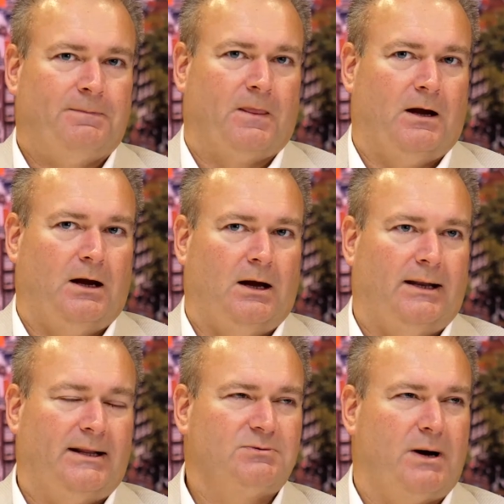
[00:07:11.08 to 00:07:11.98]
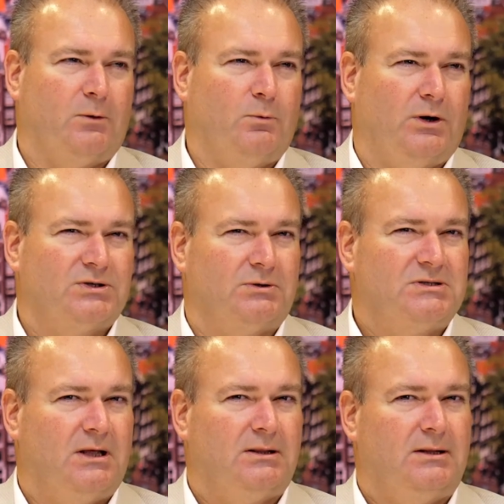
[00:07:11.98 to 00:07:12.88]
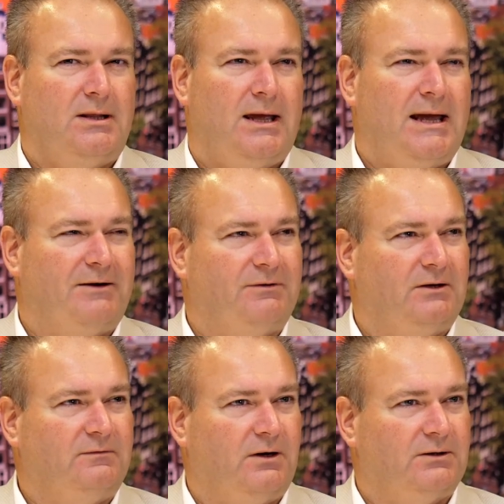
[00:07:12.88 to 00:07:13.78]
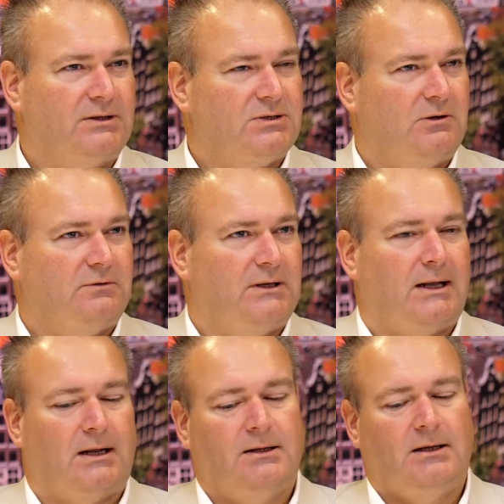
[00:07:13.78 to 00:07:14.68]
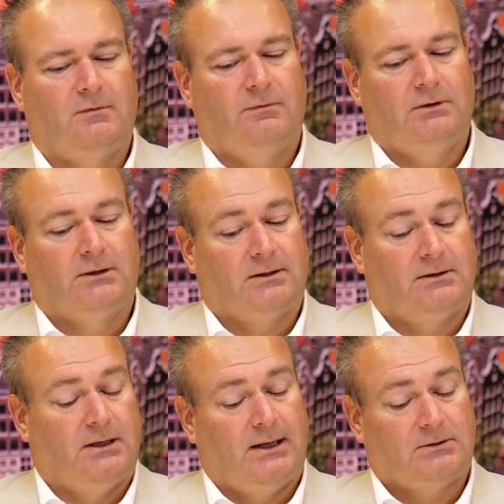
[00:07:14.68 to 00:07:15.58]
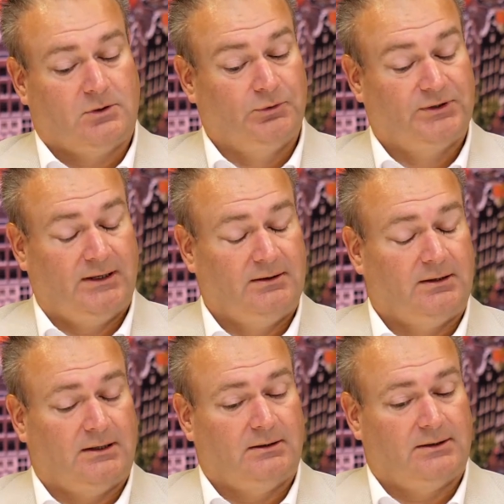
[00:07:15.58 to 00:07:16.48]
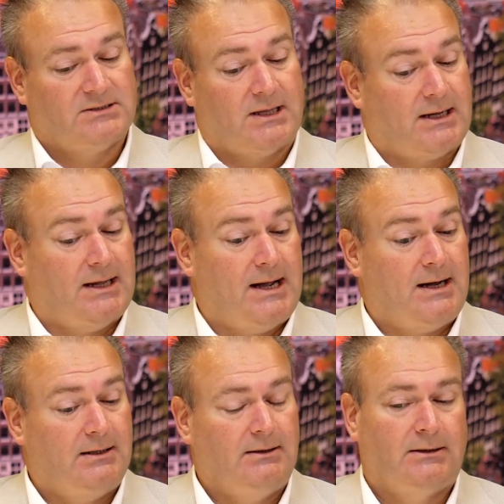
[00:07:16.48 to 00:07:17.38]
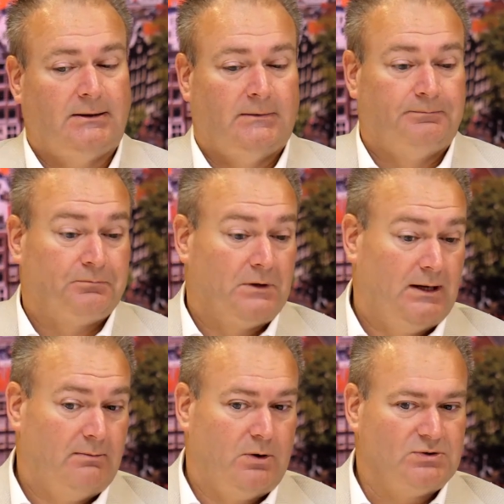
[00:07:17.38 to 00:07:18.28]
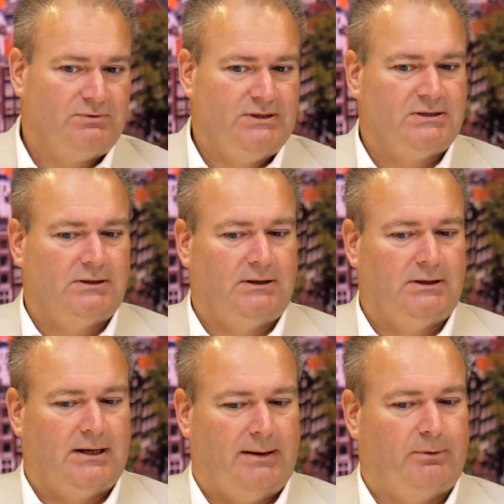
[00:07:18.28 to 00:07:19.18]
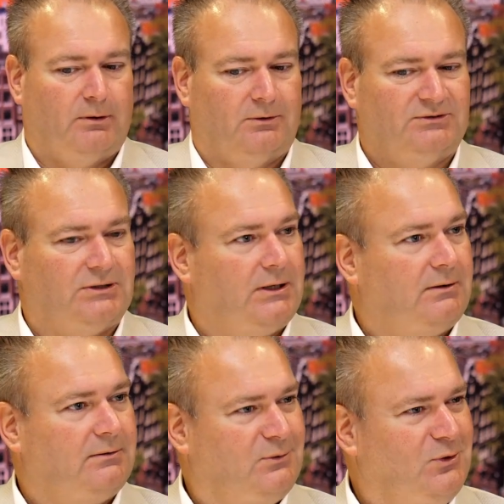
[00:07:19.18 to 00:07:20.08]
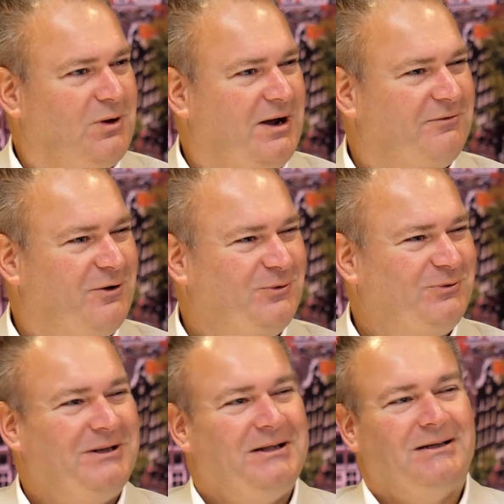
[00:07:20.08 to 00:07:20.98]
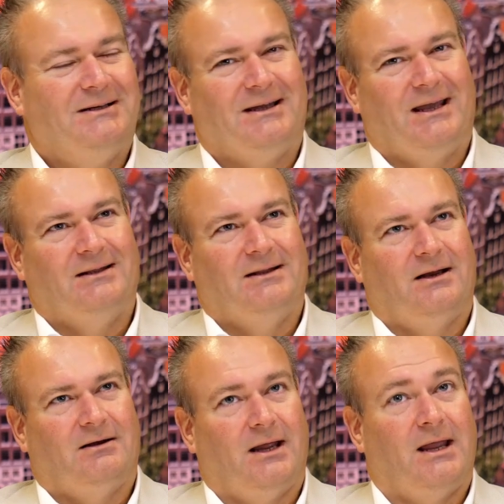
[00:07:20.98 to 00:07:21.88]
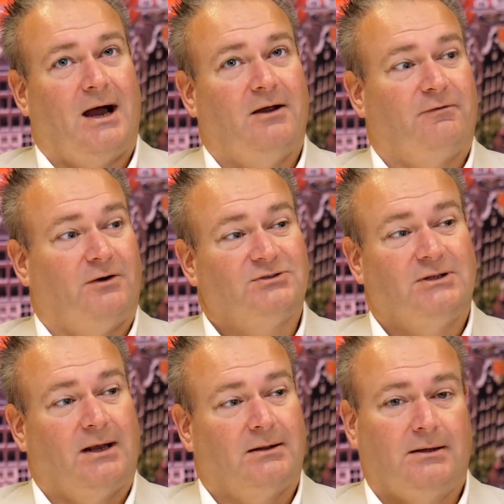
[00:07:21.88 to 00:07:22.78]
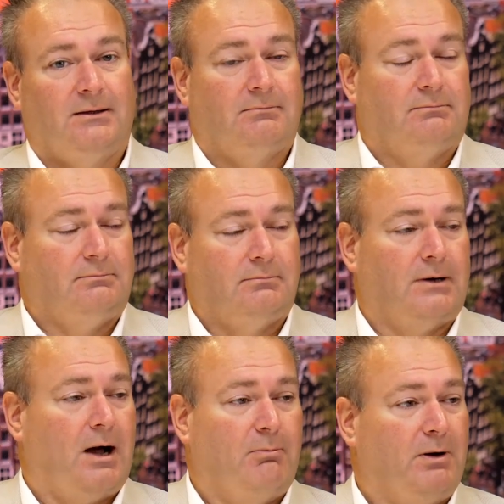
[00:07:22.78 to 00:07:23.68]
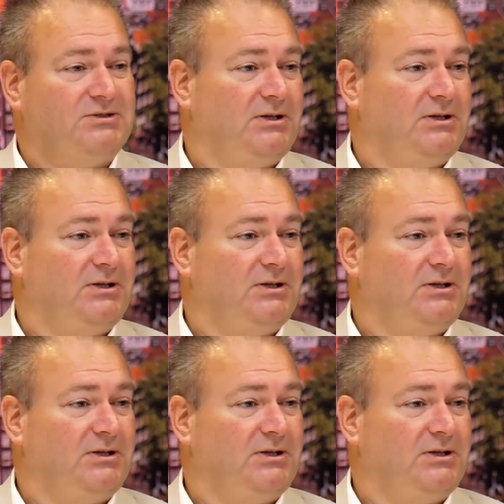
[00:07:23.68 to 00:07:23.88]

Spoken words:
and that's why it works. So it's not that they have an advantage over that. I think if we look at content and things like AI, most recently Apple launched their new iPhone, and their AI functionality, how much it